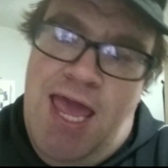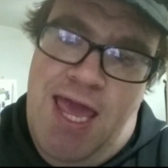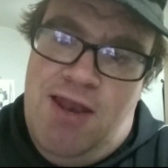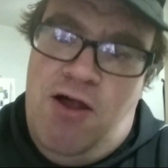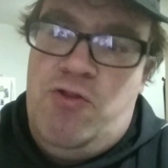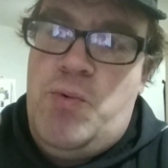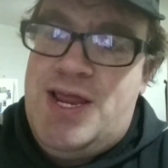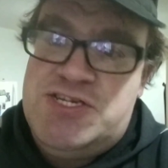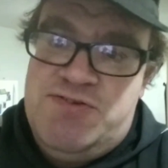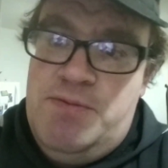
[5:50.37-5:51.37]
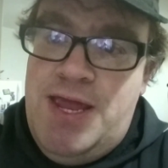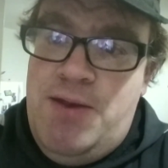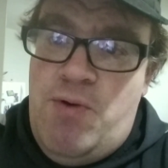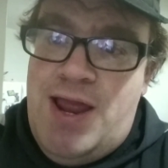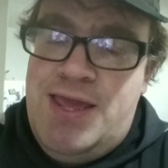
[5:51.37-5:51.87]
and all the wreckage from the
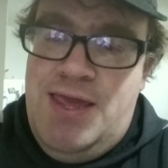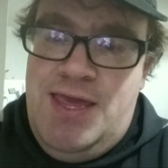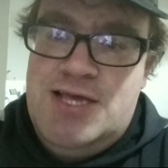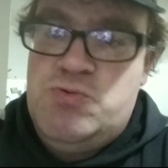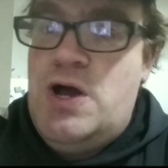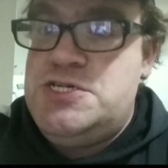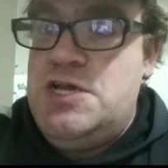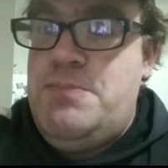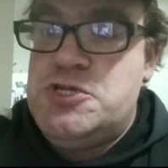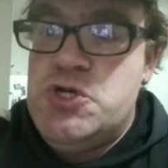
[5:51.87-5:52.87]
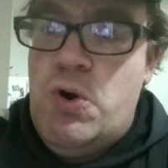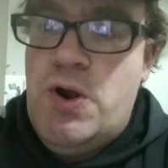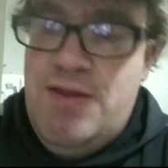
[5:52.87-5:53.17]
plane wreck is washing up on shore,